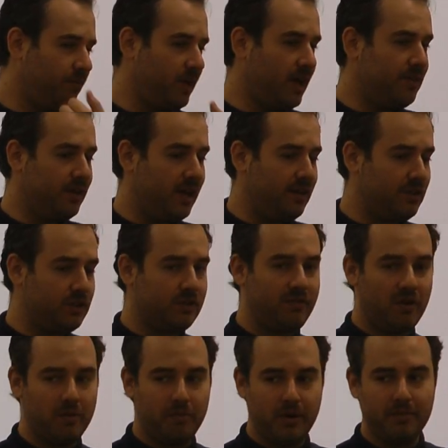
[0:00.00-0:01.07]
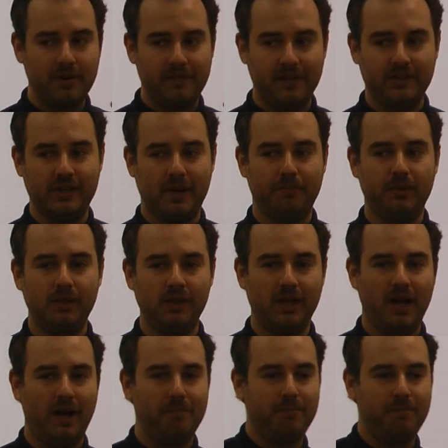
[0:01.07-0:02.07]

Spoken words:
and this is a very primitive example,